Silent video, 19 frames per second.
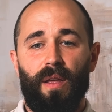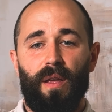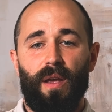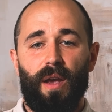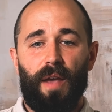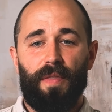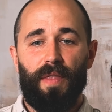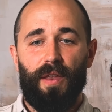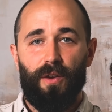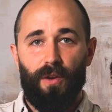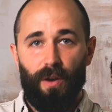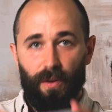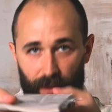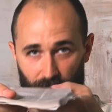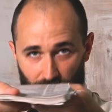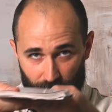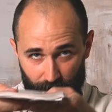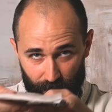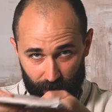And then you'd only
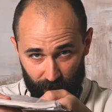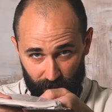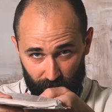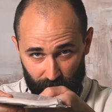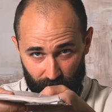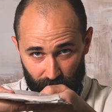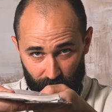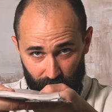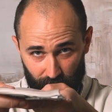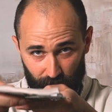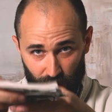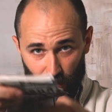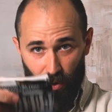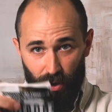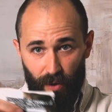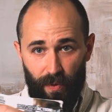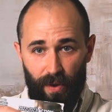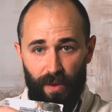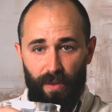have this thick to
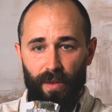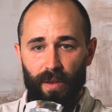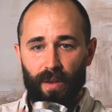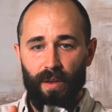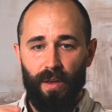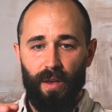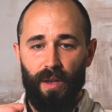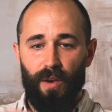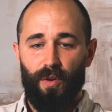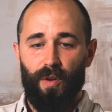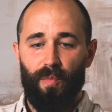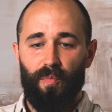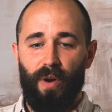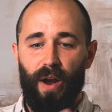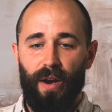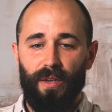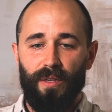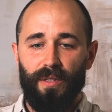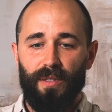work with, and you can
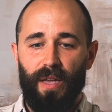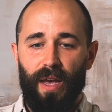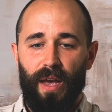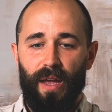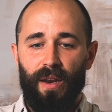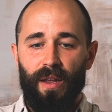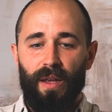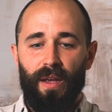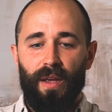practice that,